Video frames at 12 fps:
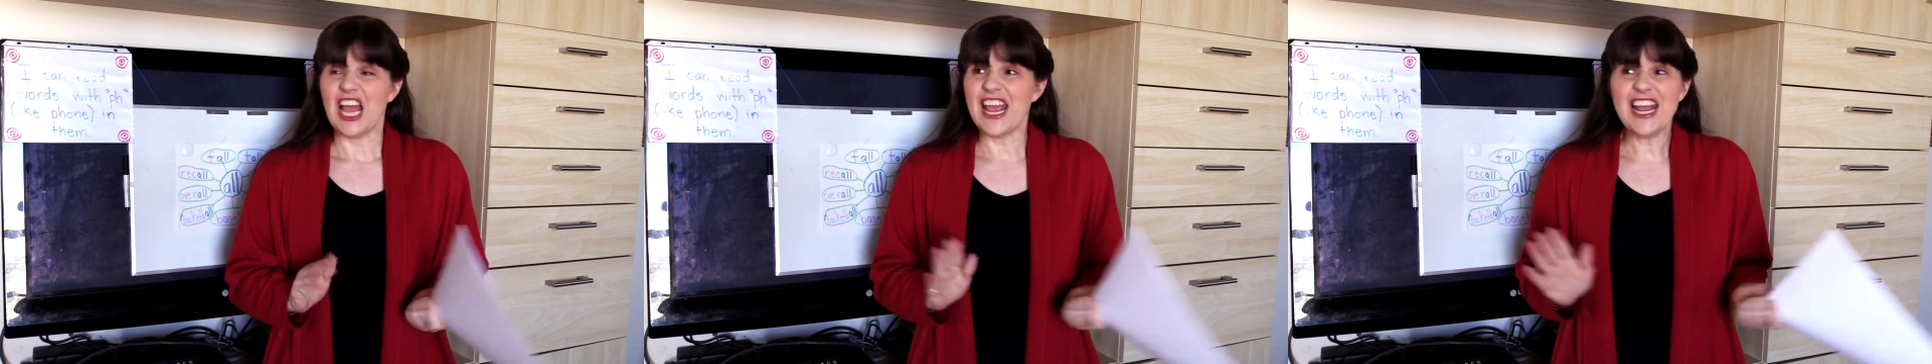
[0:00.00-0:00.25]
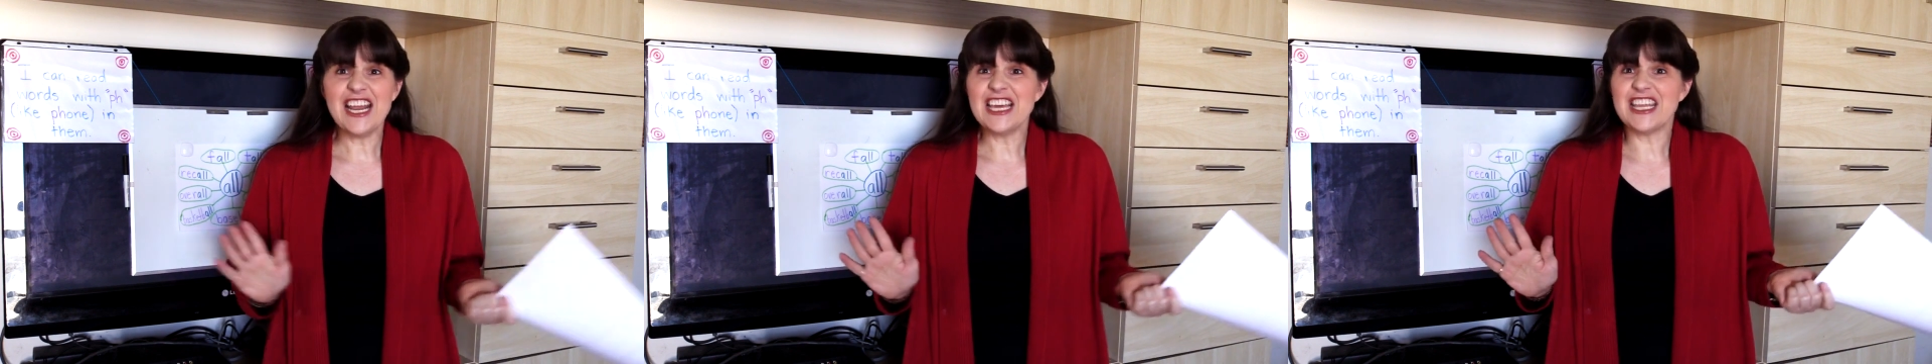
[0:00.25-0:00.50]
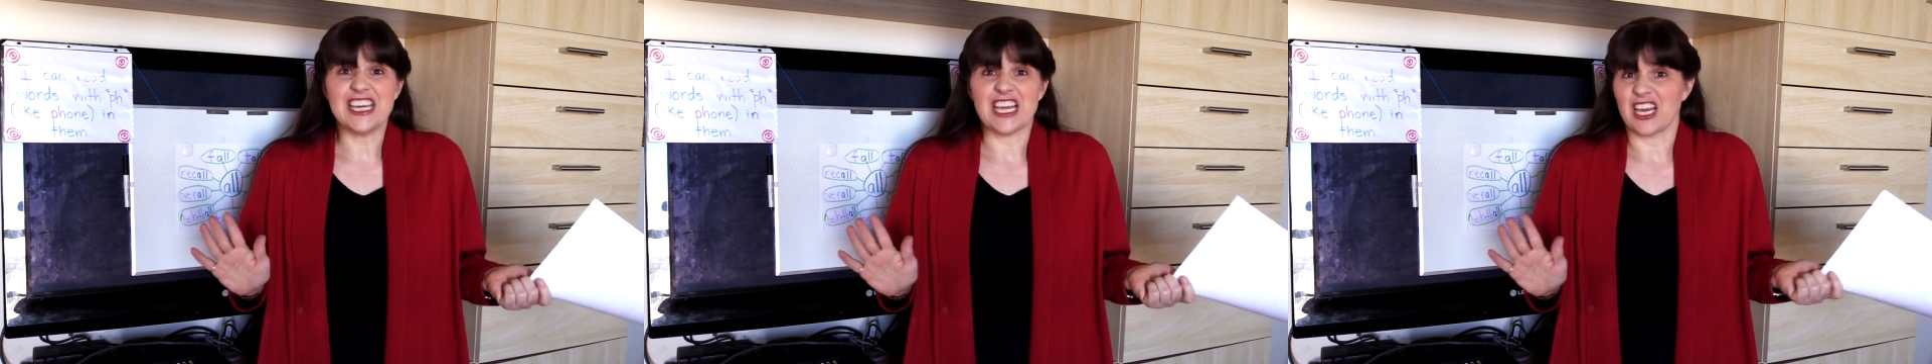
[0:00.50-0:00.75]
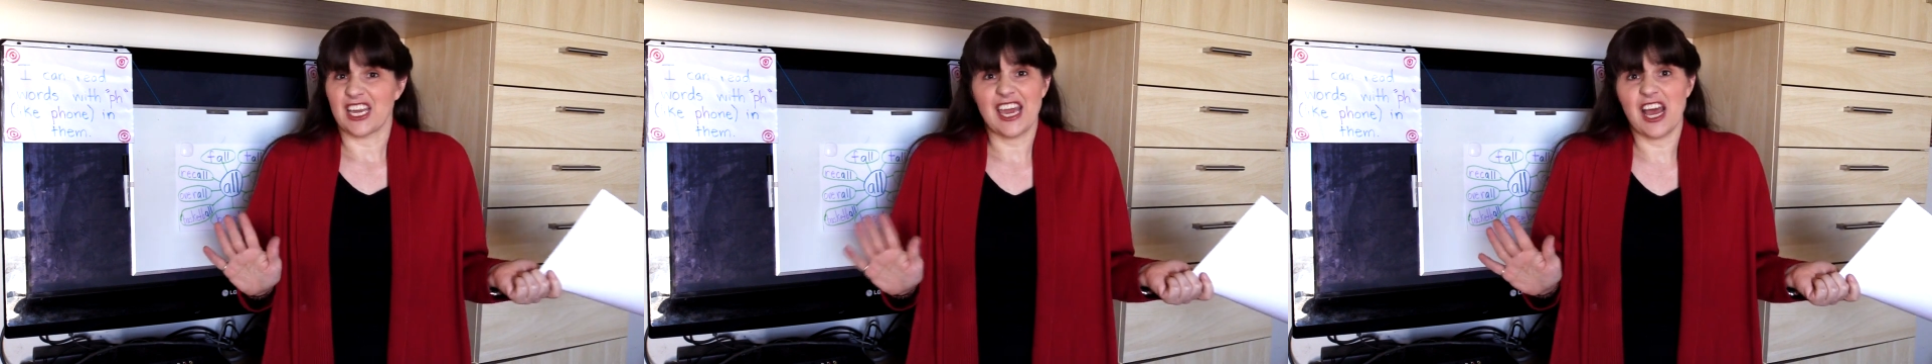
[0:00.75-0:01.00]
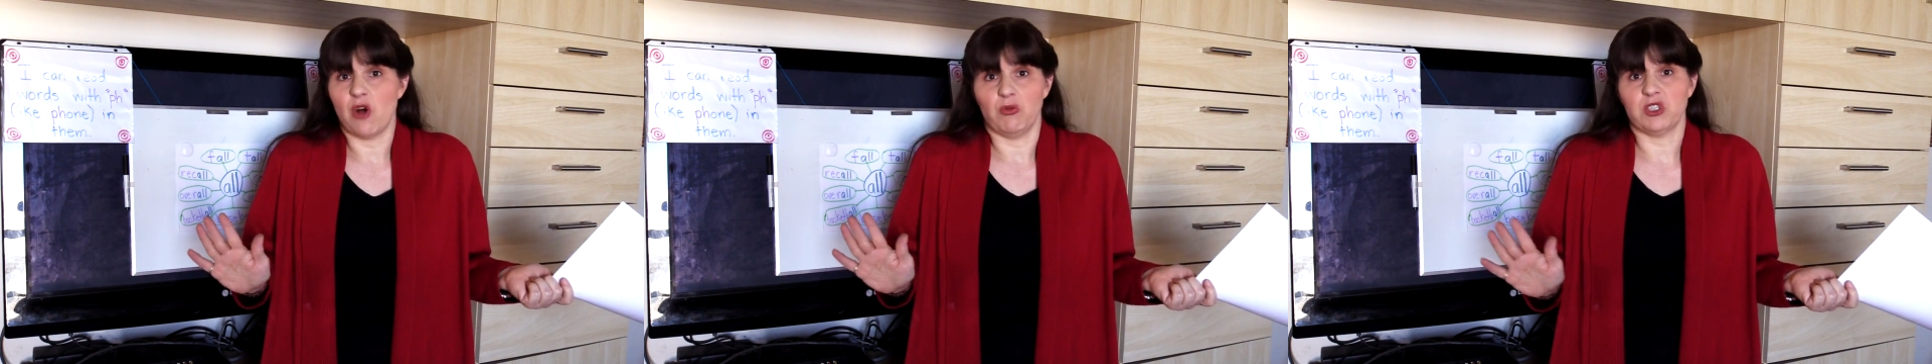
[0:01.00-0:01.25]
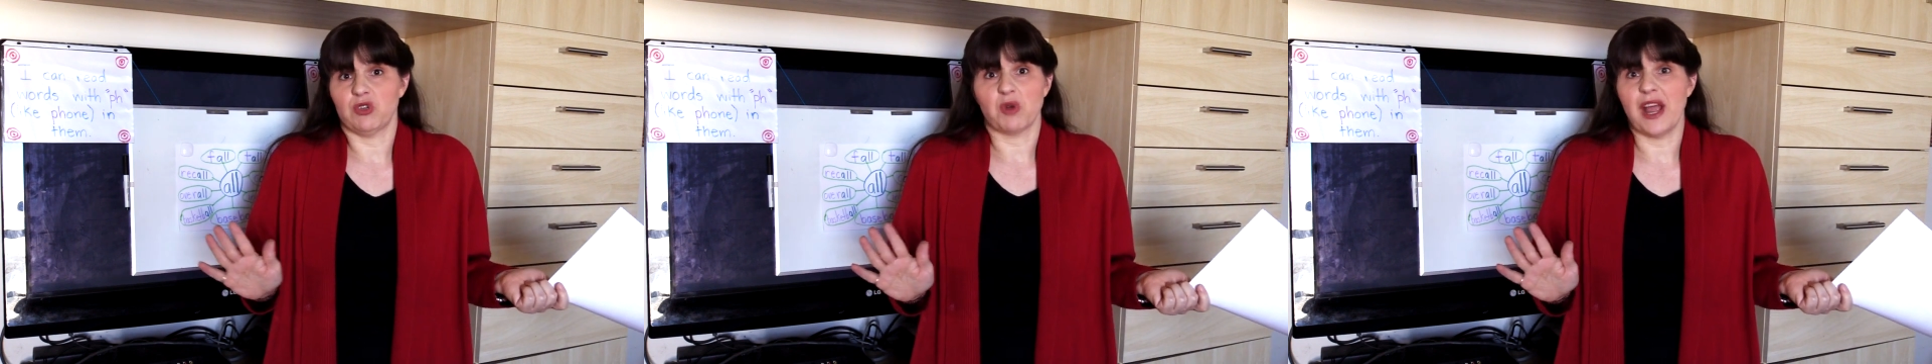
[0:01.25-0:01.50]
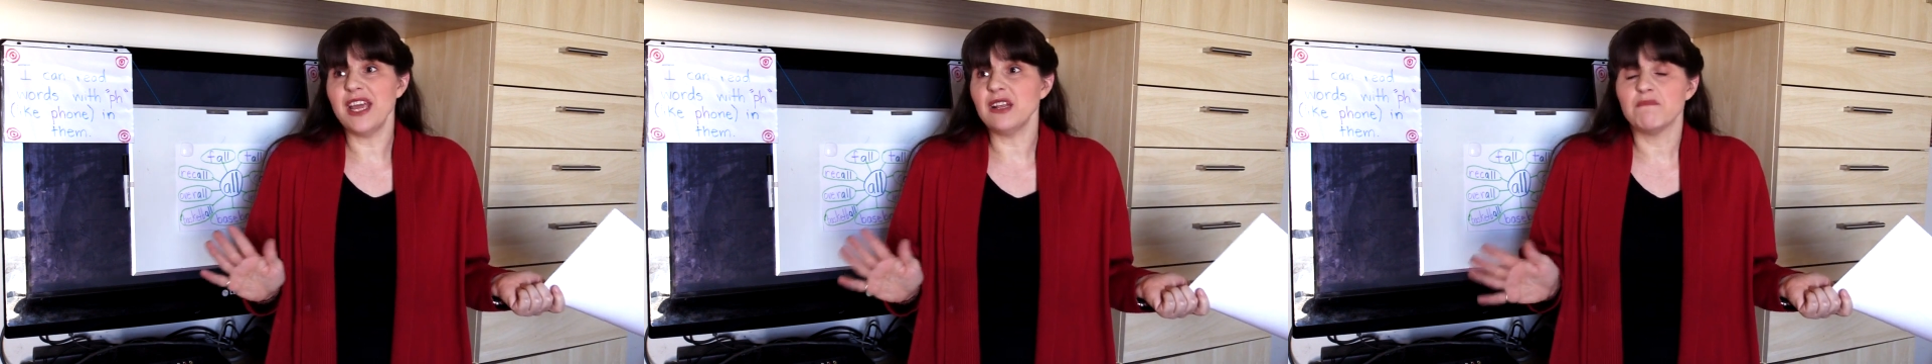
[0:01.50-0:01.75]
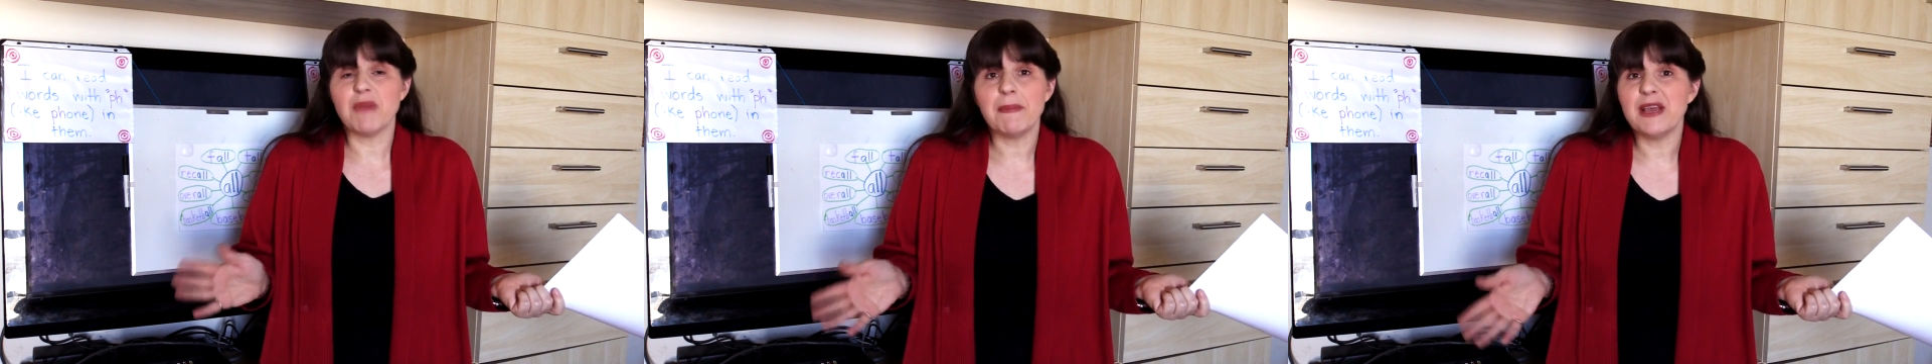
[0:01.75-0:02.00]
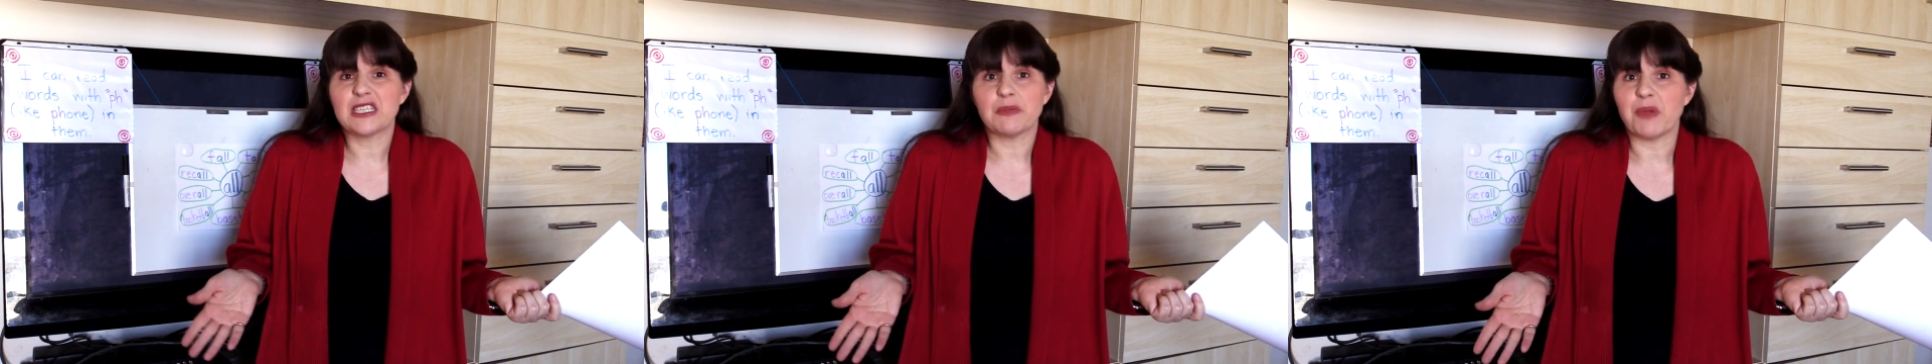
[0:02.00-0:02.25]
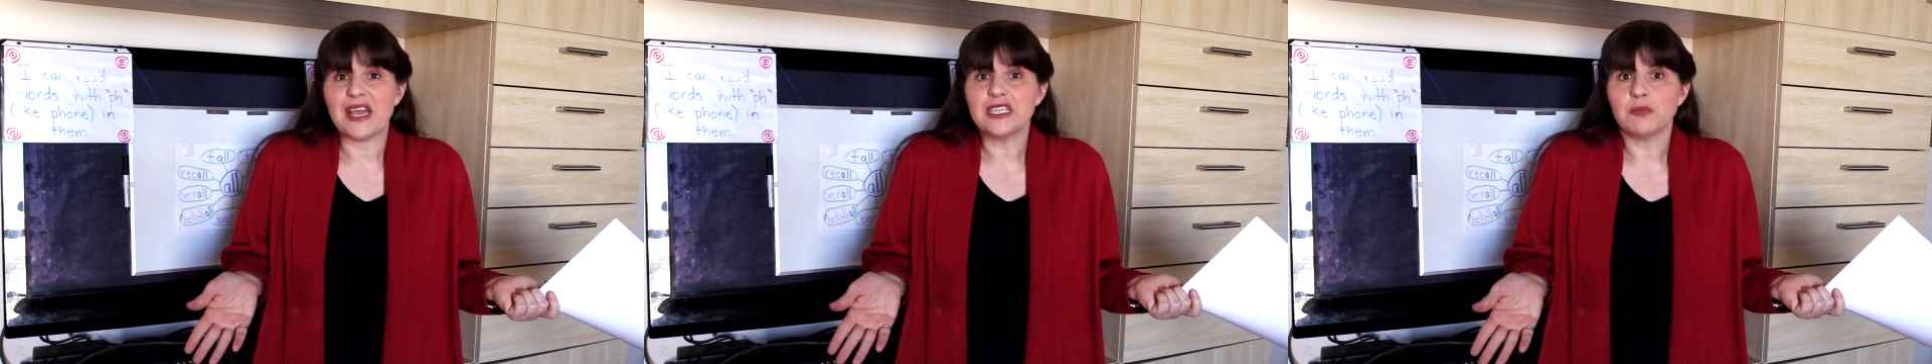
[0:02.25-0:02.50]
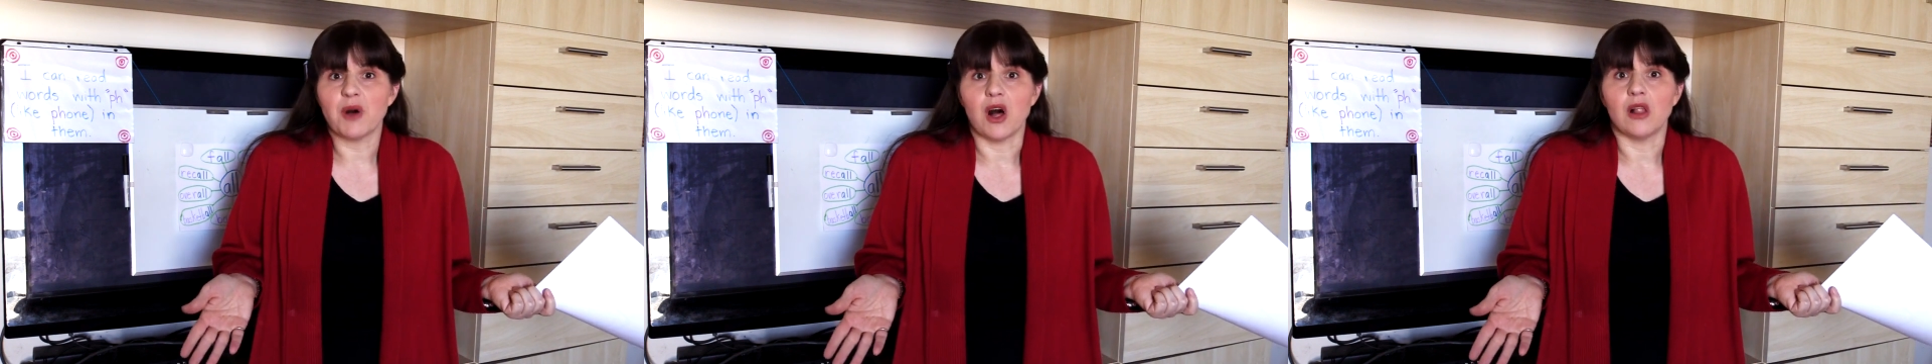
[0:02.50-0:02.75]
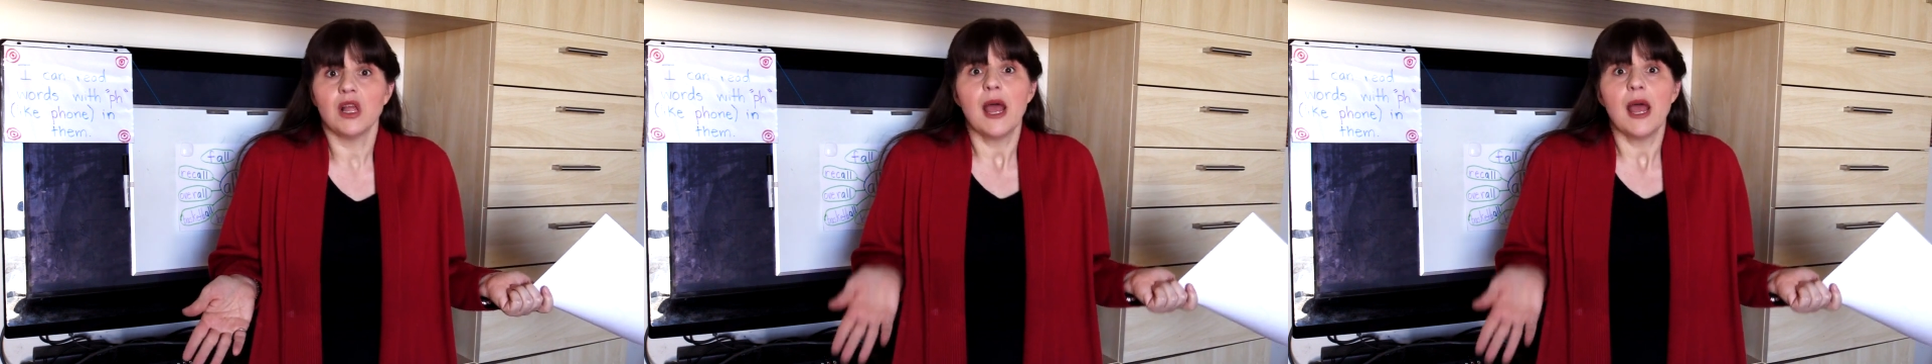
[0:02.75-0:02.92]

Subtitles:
anything counts, right? Maybe it's baseball.